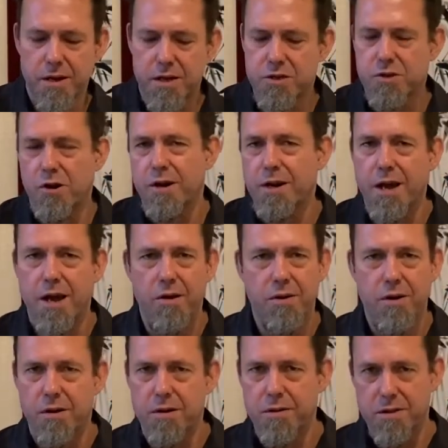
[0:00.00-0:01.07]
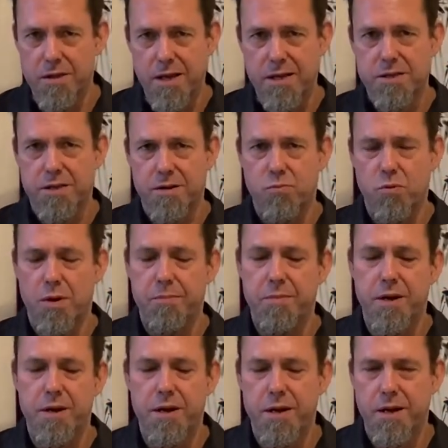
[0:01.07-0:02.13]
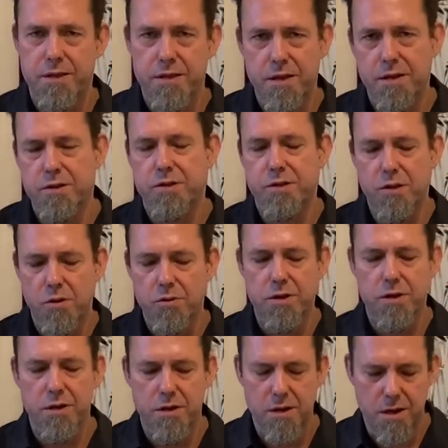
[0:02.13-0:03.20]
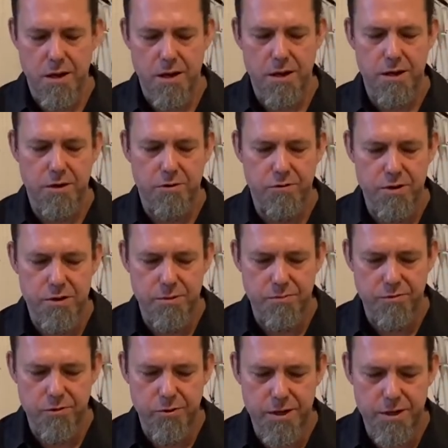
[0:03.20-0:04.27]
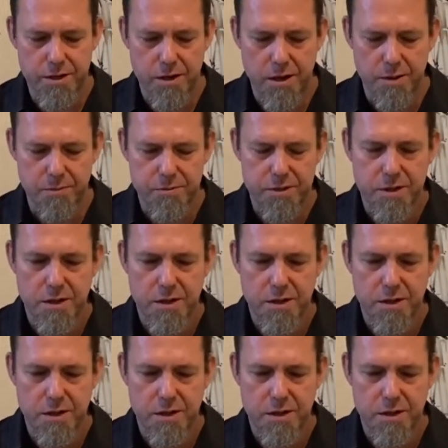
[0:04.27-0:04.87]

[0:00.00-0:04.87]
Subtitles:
I started out less than 1 minute and then slowly increased the brewing times.